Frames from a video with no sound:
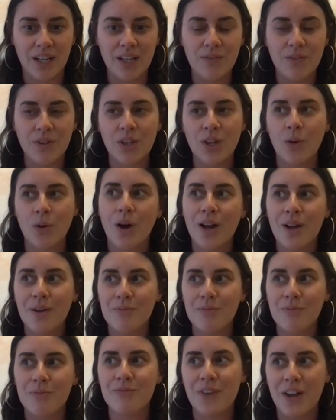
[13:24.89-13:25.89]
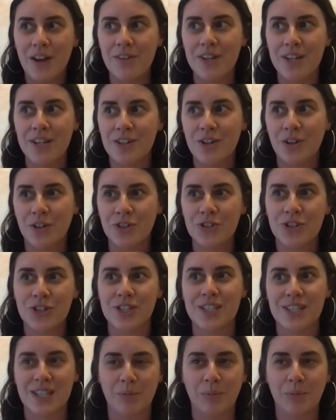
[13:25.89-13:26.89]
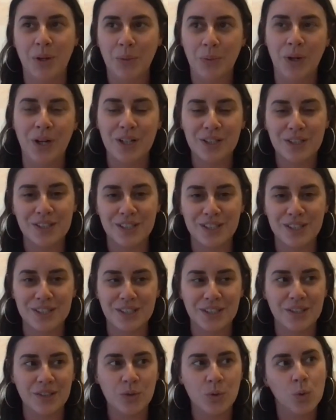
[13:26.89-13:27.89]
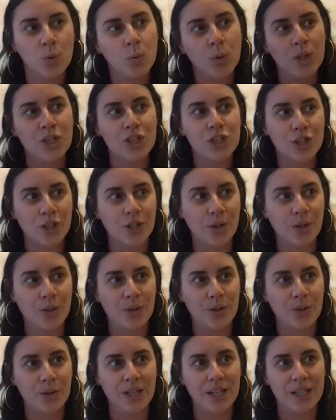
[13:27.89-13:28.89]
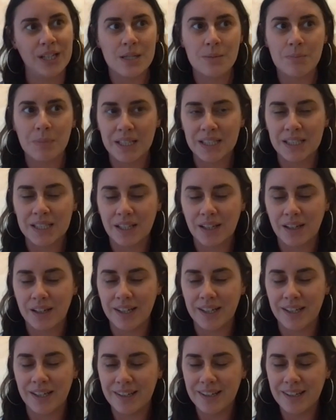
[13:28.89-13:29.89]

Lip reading: even though I'm very conscious that my work doesn't always show in its best light